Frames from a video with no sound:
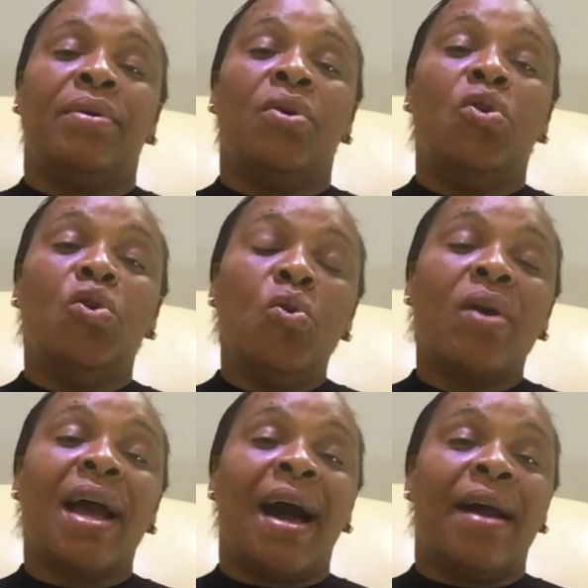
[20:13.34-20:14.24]

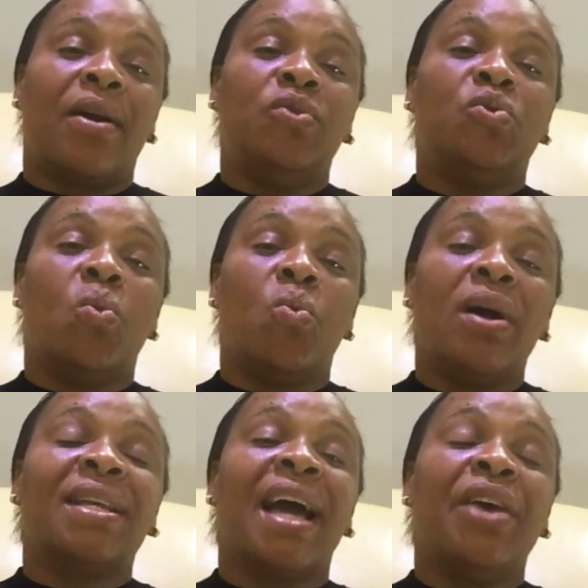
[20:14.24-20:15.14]
Look around you.
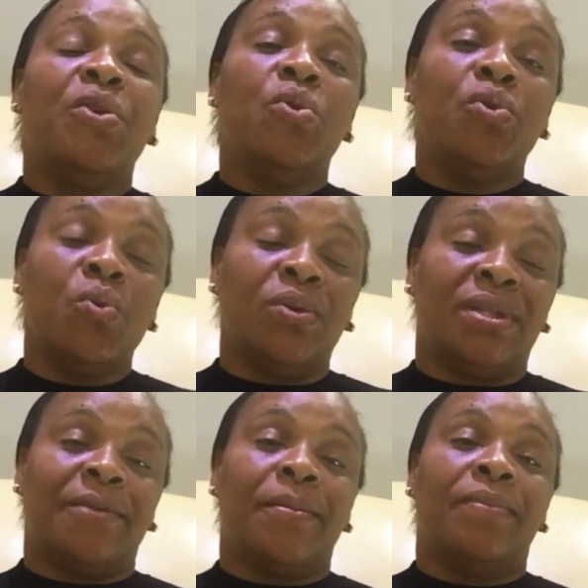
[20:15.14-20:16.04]
What can you
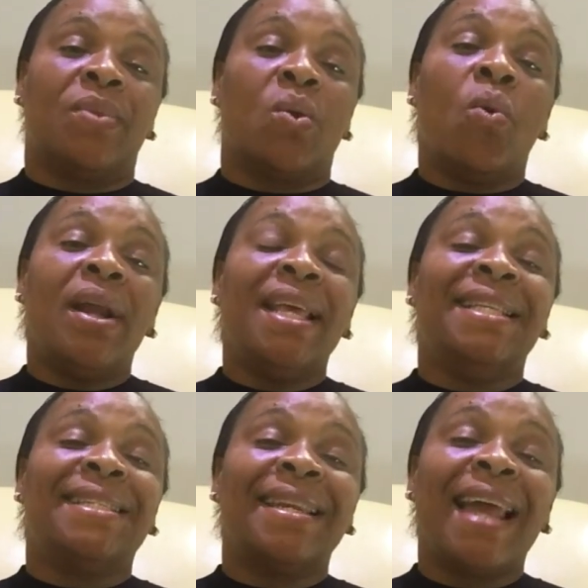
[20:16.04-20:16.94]
use? What
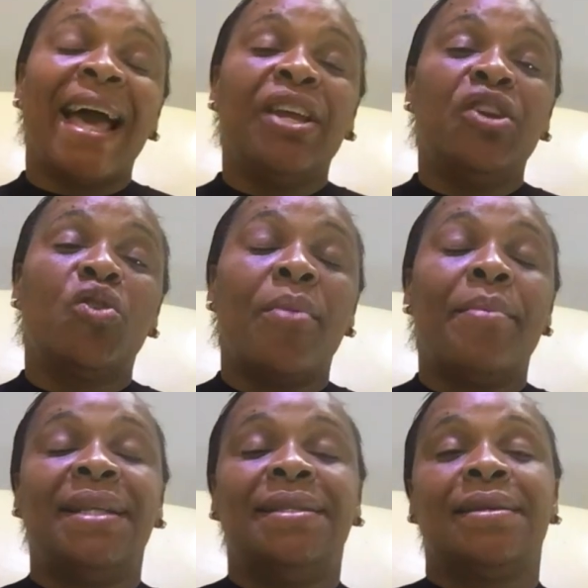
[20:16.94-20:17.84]
is lying
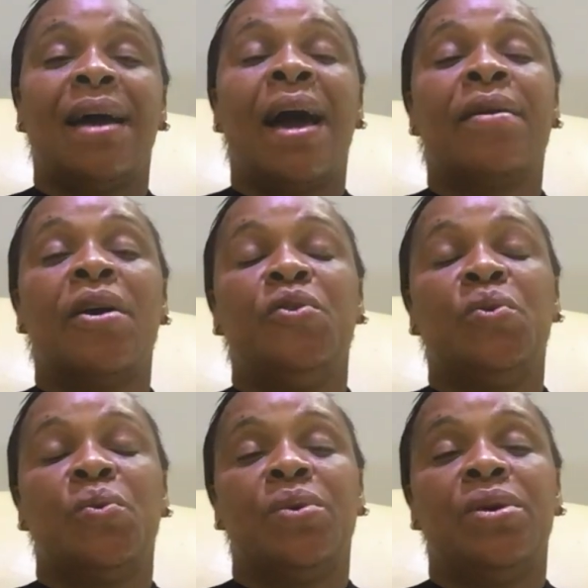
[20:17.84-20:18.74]
dormant around
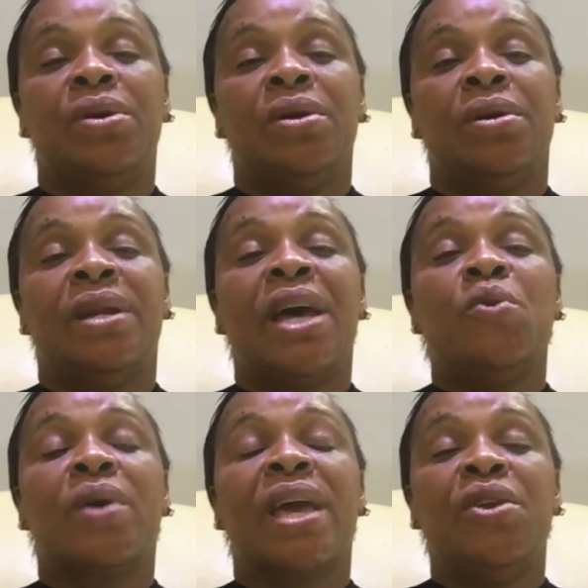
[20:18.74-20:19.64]
you that
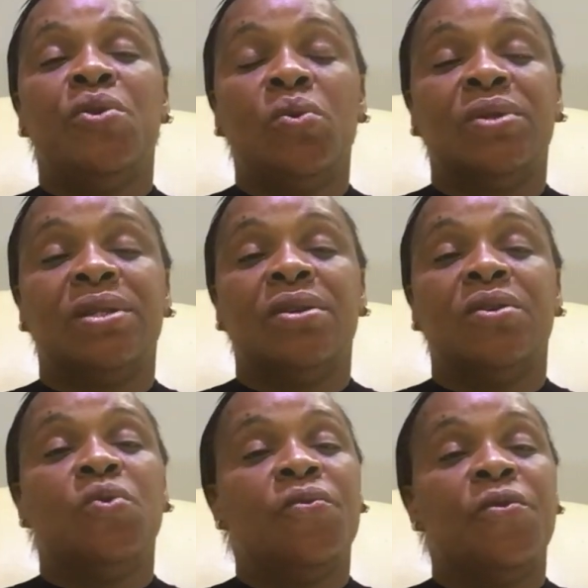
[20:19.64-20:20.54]
you can use
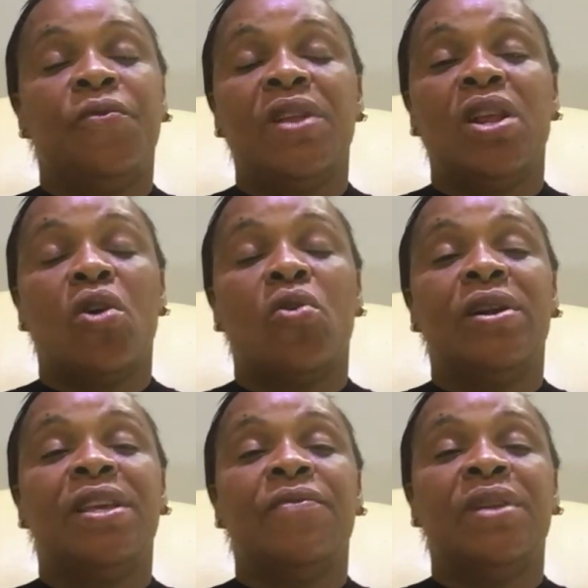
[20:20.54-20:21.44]
to fulfill your
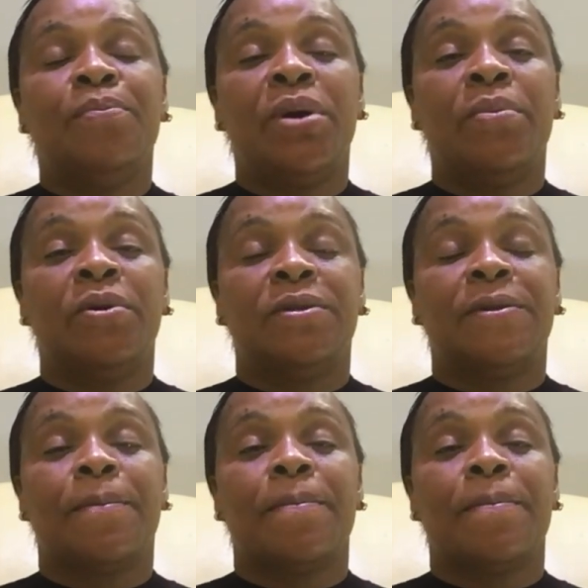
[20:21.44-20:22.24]
God-given purpose?